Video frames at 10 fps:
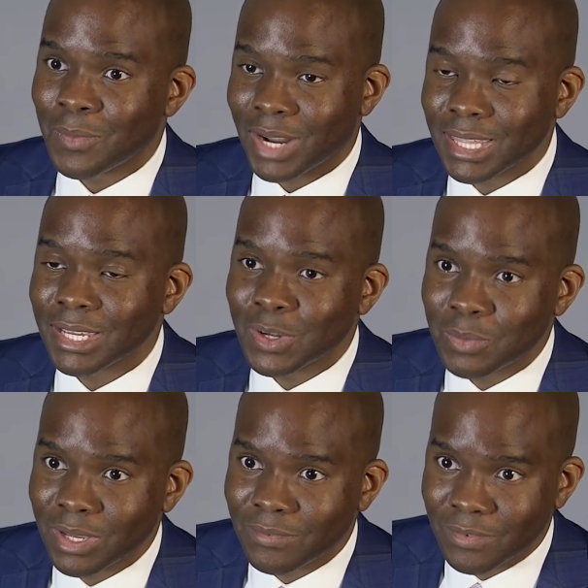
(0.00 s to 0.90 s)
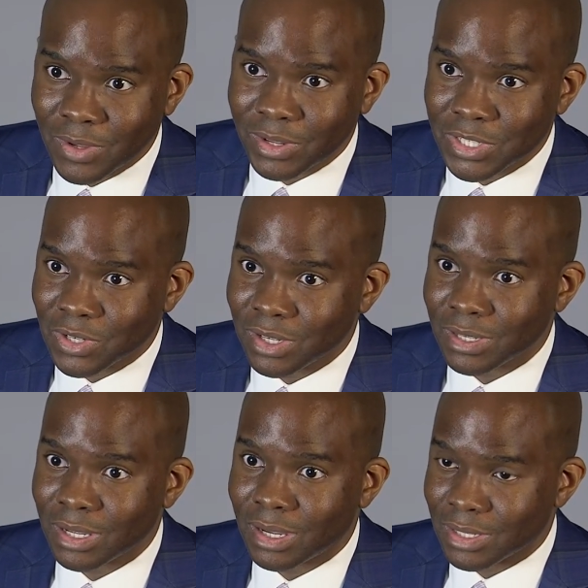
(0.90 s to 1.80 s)
but I think it'll be a fulfilling
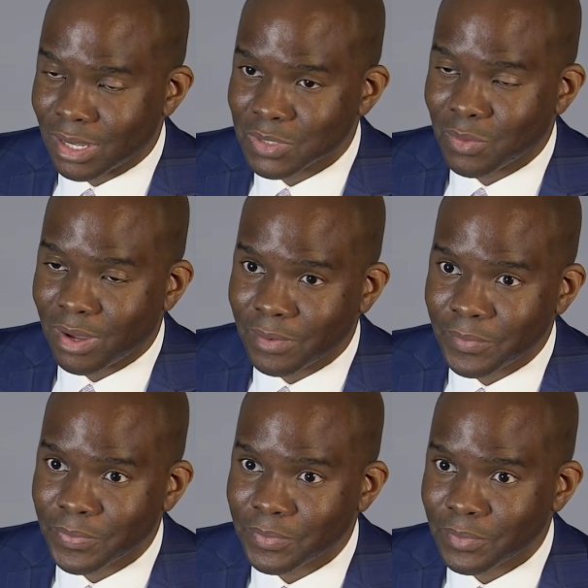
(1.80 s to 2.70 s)
journey as well.